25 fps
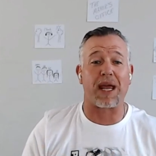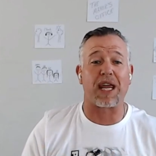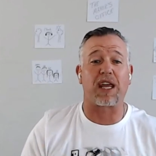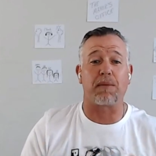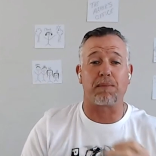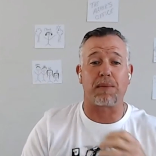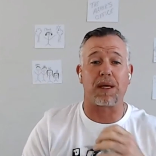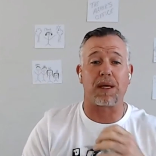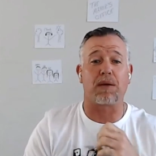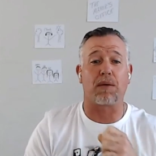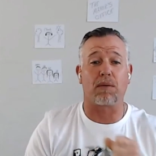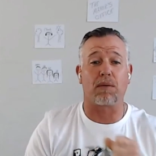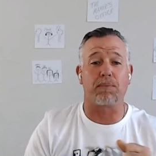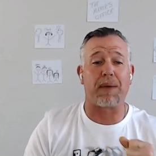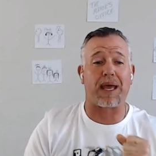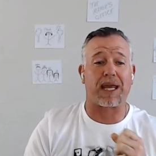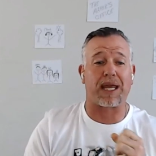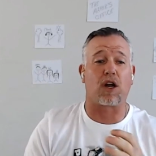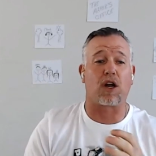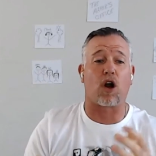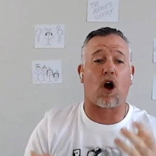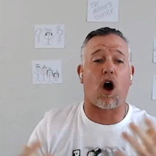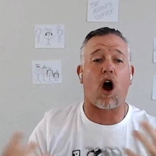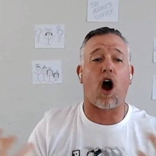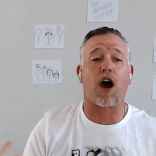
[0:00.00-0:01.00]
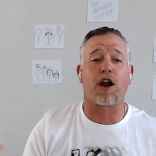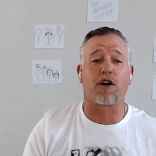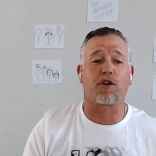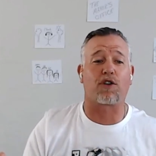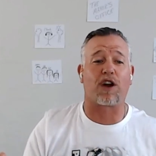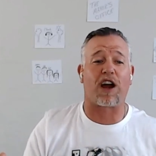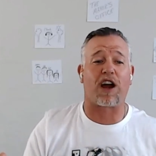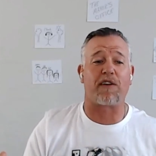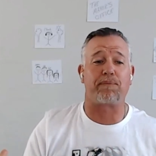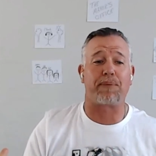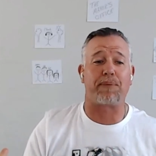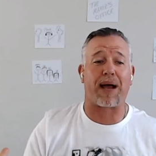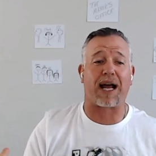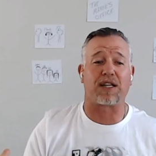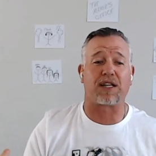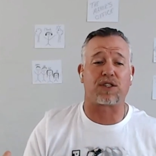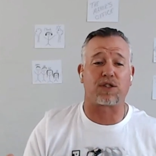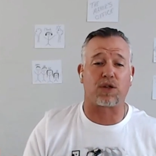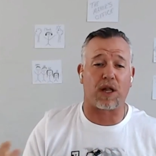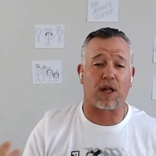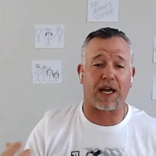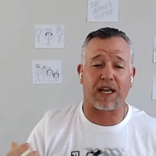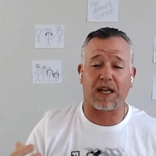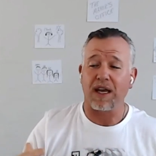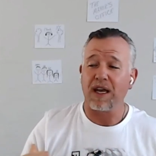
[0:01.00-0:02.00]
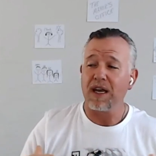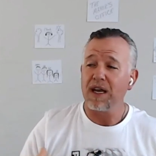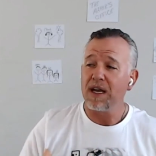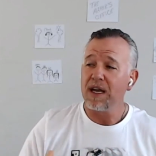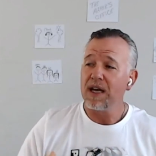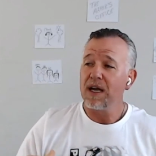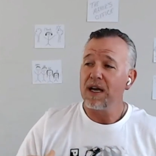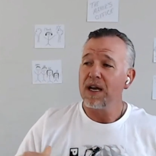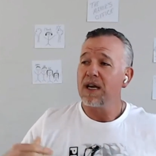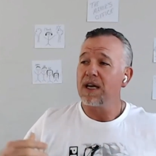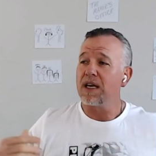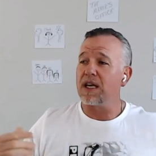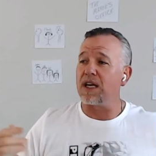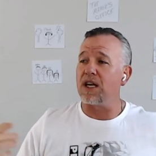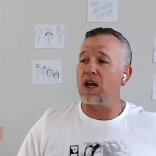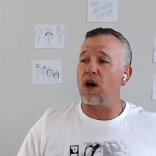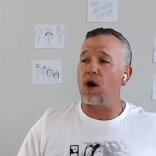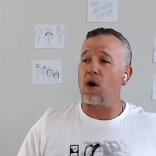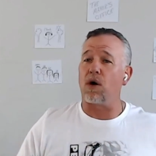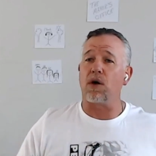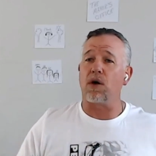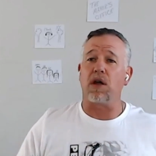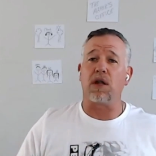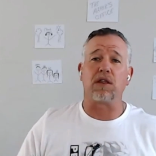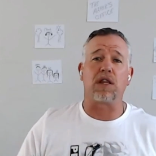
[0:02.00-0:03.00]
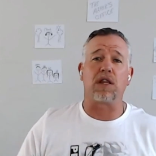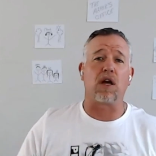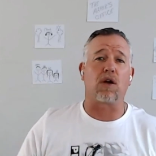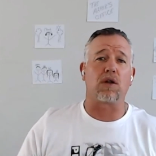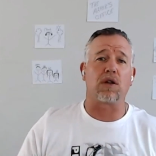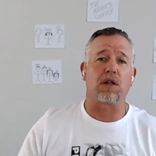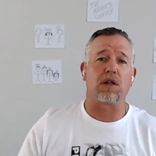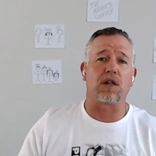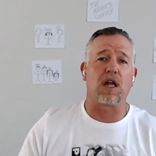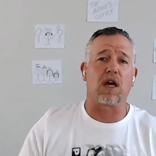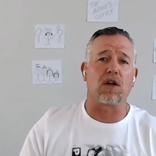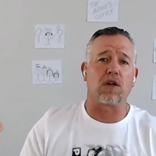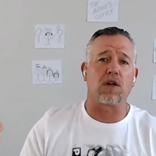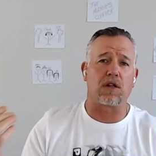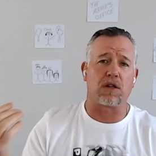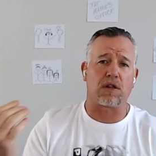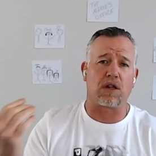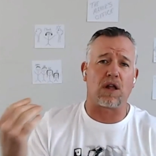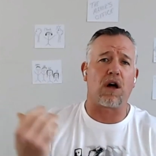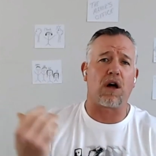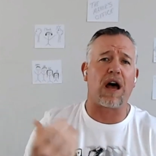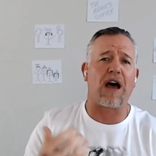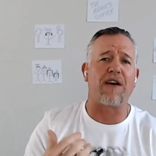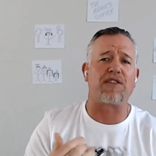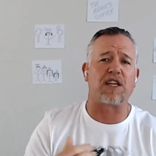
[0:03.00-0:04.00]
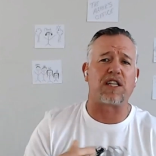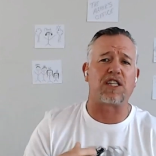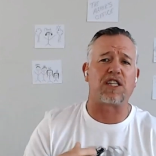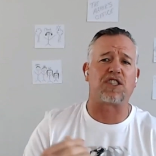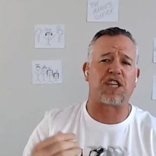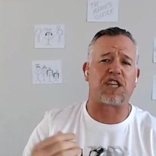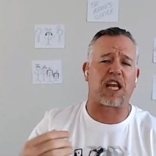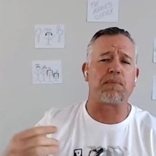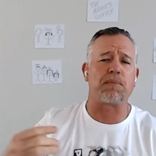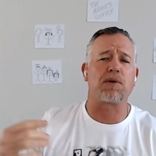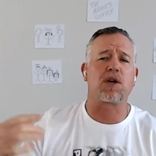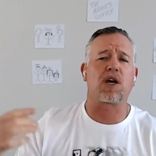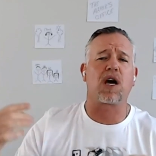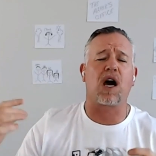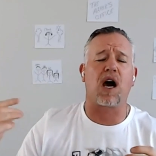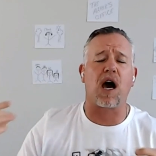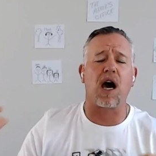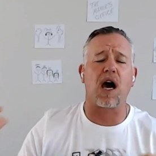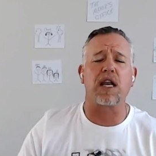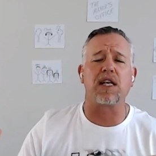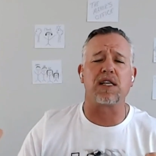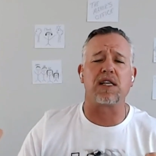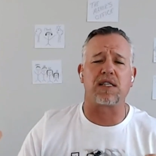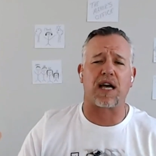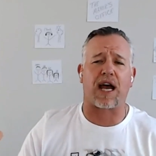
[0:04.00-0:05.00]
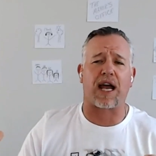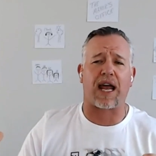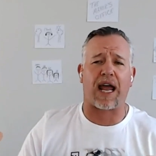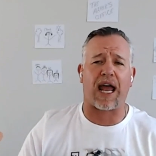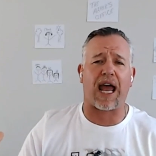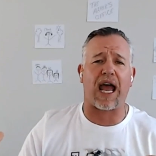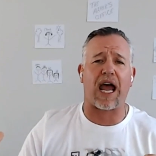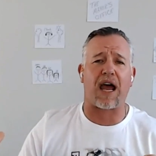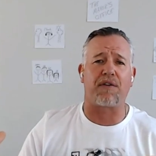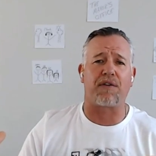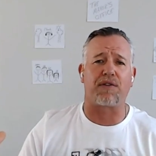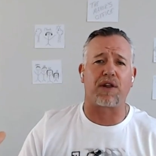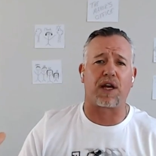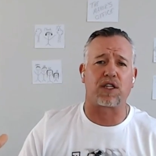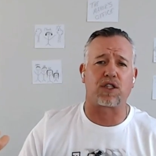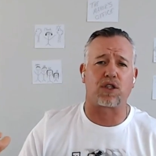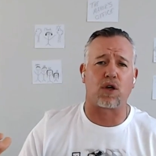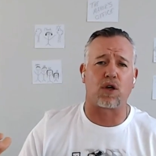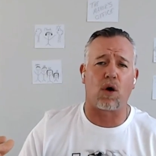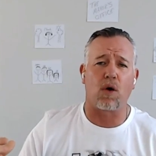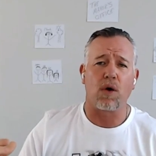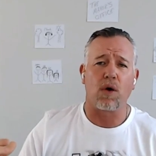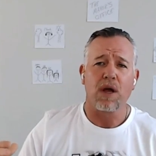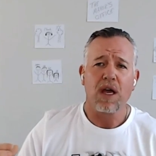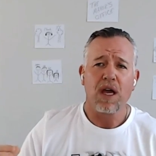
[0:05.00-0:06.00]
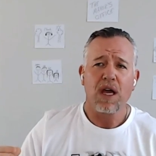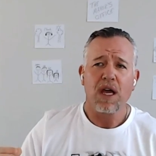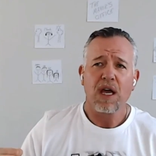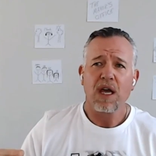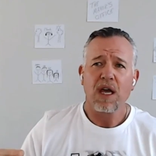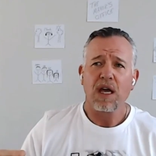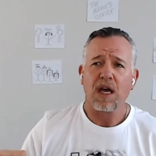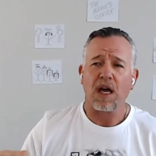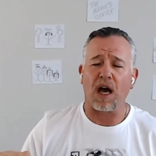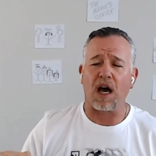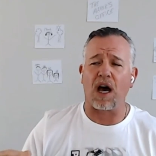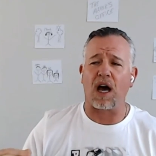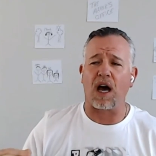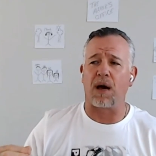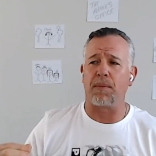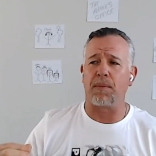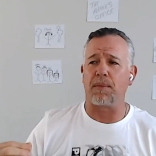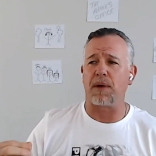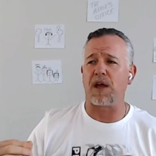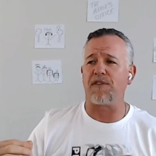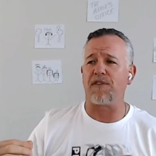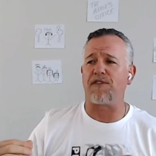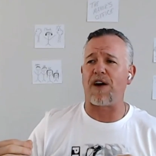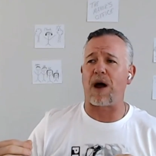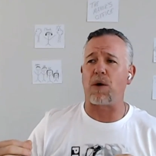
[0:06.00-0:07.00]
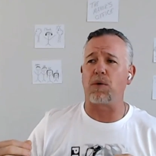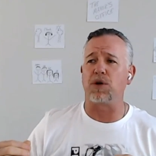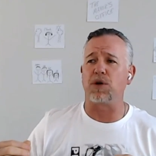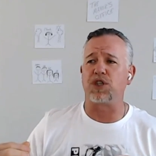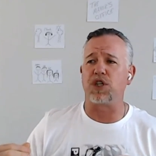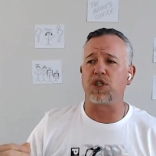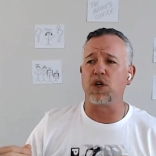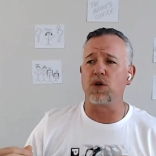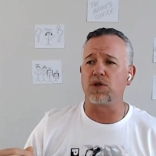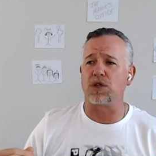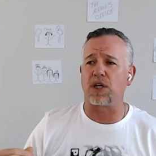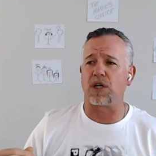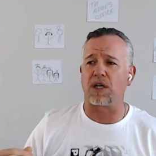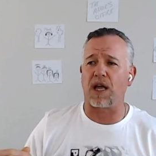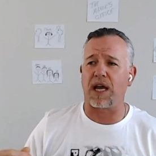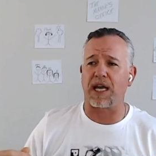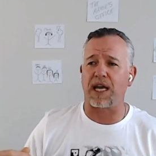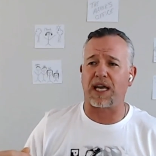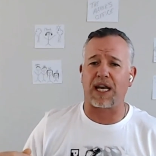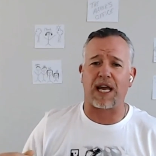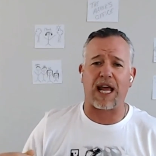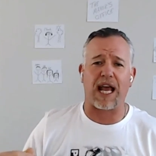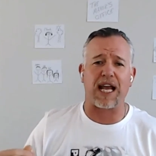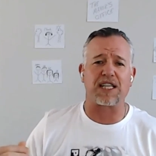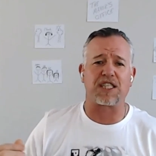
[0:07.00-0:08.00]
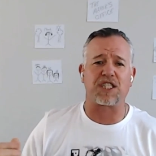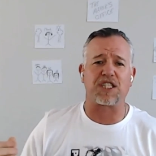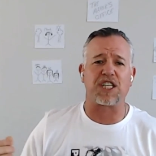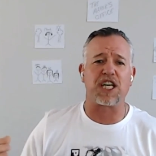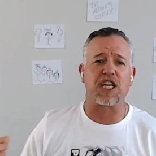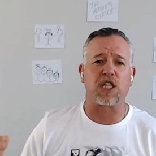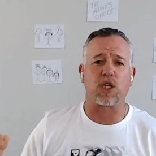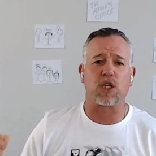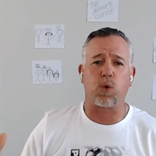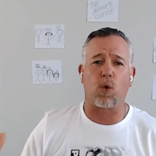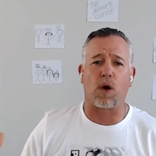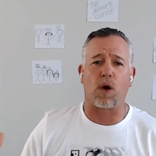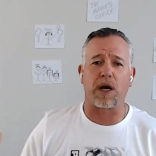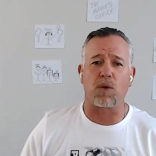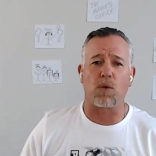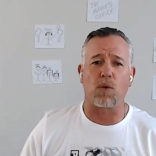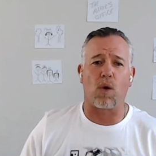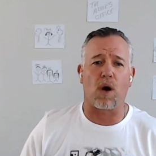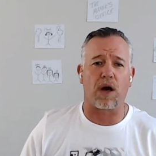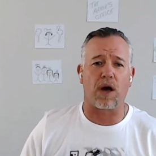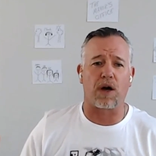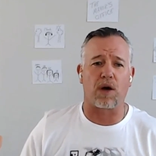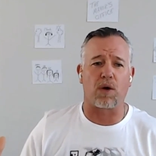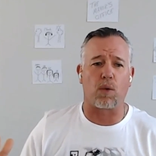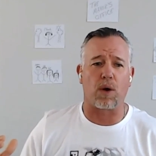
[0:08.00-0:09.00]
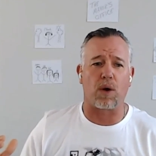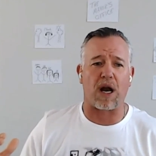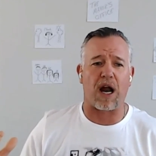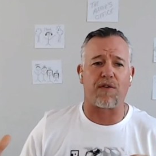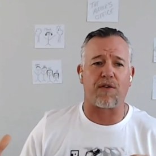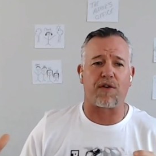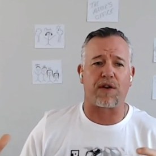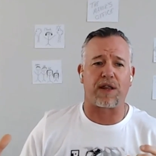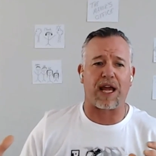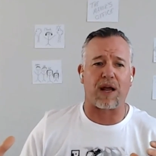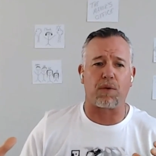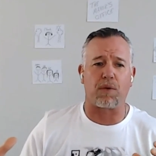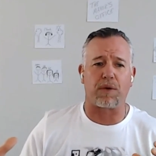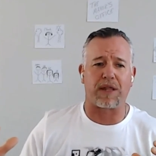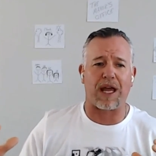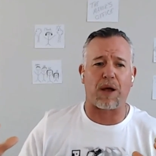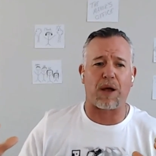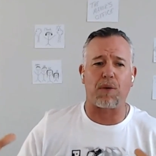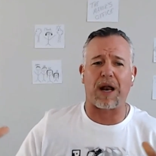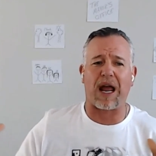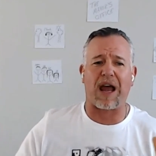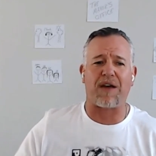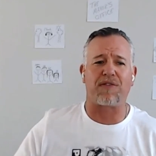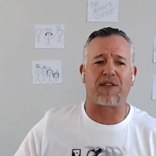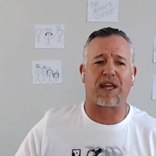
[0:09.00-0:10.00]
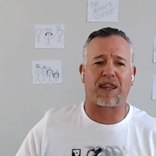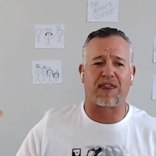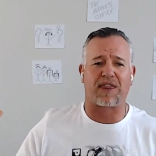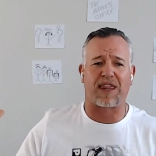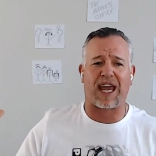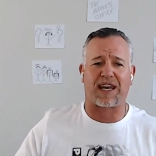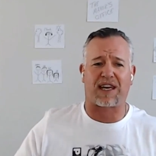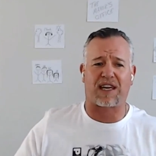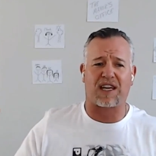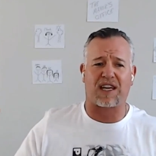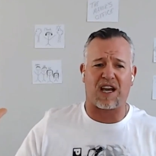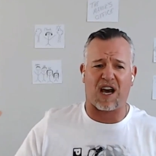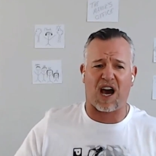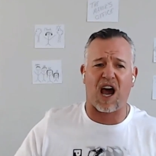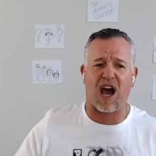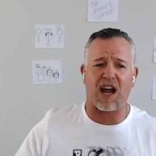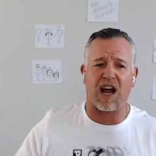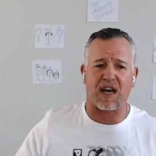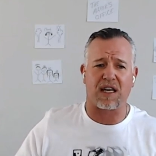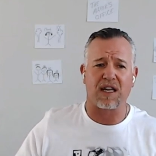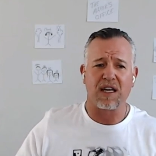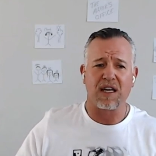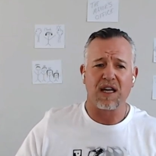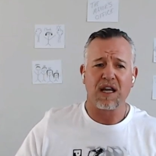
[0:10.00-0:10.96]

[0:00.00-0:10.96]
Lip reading: making autograph bats. So they'll have the same cut as I have. If I was using an SC21 or whatever, they would have that cut,